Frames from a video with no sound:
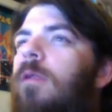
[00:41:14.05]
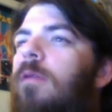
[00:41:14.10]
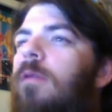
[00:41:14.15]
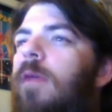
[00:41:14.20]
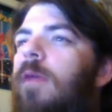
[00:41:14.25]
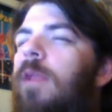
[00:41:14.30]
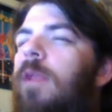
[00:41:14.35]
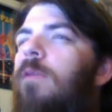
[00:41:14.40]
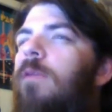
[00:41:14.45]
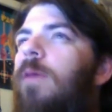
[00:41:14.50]

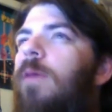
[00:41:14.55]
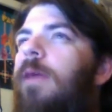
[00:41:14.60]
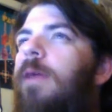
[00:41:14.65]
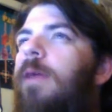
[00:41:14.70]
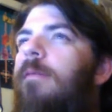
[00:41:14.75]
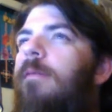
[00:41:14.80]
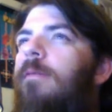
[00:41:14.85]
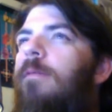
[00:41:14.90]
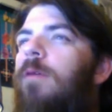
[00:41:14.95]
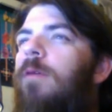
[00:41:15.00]
January
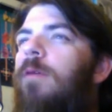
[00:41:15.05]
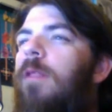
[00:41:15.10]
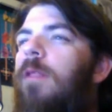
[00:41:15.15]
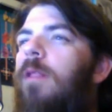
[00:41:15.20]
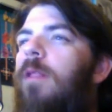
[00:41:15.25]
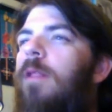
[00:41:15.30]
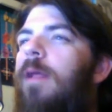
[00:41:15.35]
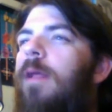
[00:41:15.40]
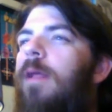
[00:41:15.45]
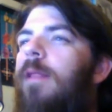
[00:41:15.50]
4th,
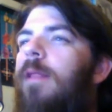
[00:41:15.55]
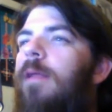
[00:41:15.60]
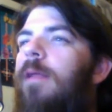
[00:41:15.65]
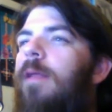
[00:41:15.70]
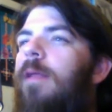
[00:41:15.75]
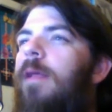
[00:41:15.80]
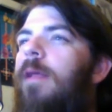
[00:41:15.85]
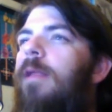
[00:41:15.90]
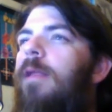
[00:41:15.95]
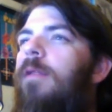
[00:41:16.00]

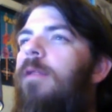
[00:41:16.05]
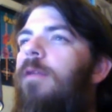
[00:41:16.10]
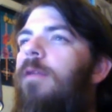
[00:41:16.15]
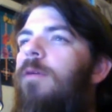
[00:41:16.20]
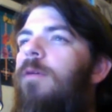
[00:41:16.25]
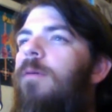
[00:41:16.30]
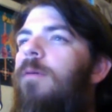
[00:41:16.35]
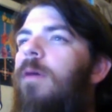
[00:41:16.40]
1992,